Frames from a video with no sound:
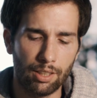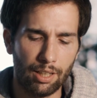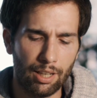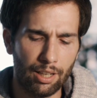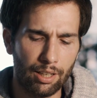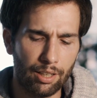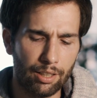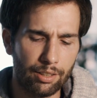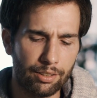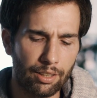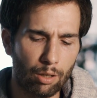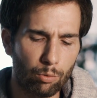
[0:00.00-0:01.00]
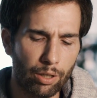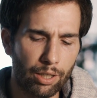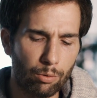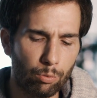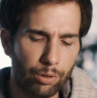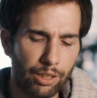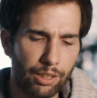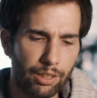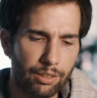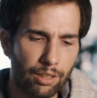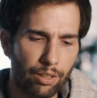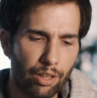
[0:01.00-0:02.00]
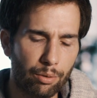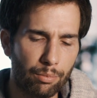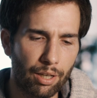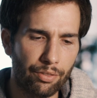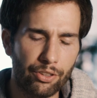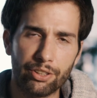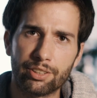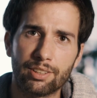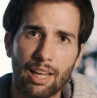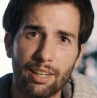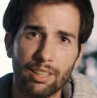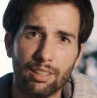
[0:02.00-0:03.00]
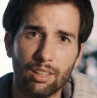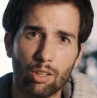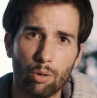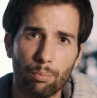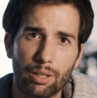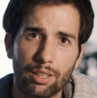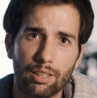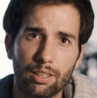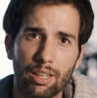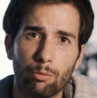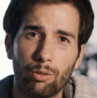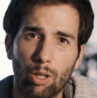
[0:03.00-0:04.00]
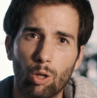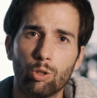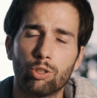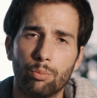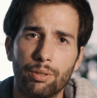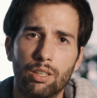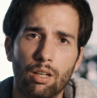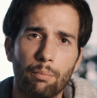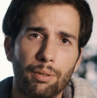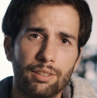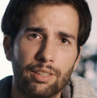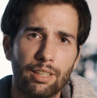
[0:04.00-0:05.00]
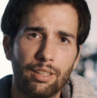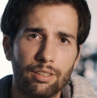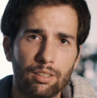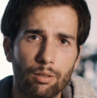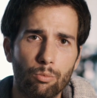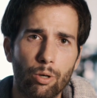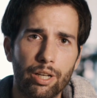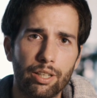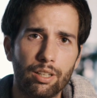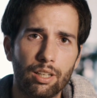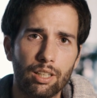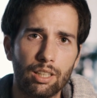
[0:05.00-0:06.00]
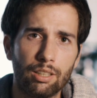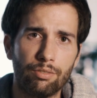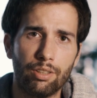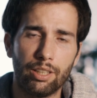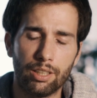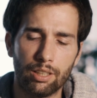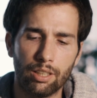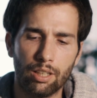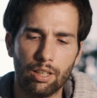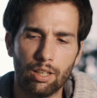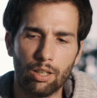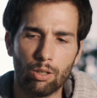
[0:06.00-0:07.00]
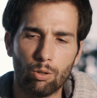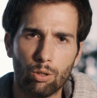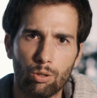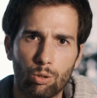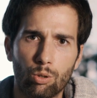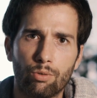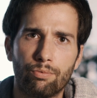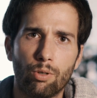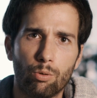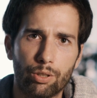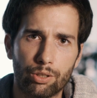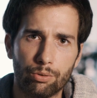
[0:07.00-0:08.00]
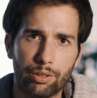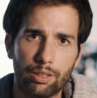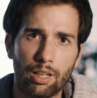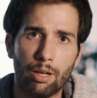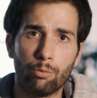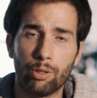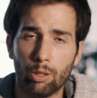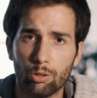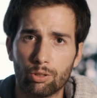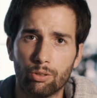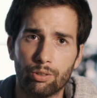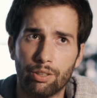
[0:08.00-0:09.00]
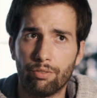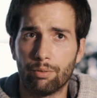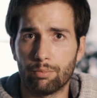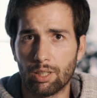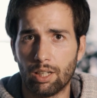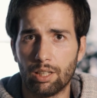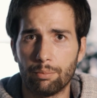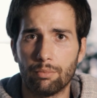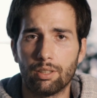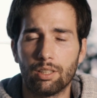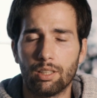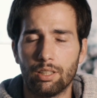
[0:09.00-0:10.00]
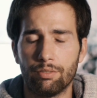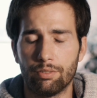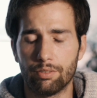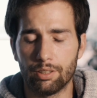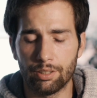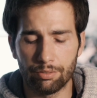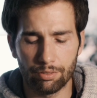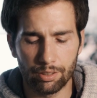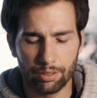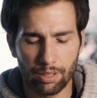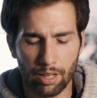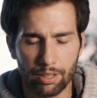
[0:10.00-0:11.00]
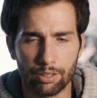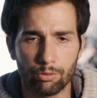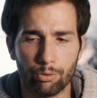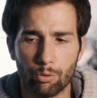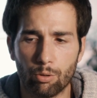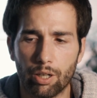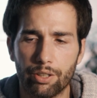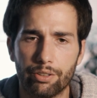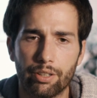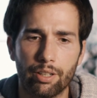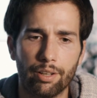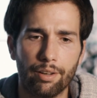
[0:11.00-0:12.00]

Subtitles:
And in that way, we tell them that their standing in the company will also be compensated in some way if they look forward to it, and we also give them time that is required.